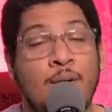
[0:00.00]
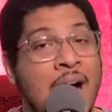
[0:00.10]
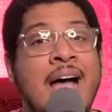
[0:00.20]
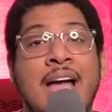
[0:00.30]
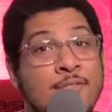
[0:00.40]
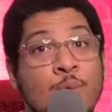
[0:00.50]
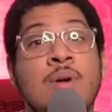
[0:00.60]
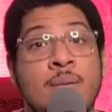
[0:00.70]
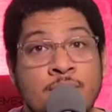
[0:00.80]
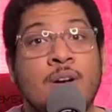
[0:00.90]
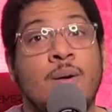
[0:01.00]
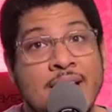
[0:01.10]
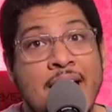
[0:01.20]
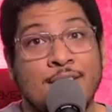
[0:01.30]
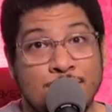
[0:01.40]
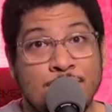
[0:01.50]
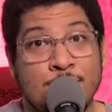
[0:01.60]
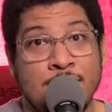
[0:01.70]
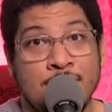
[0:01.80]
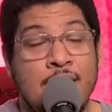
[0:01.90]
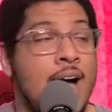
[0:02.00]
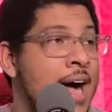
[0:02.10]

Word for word: I have no problem going at it. You feel me?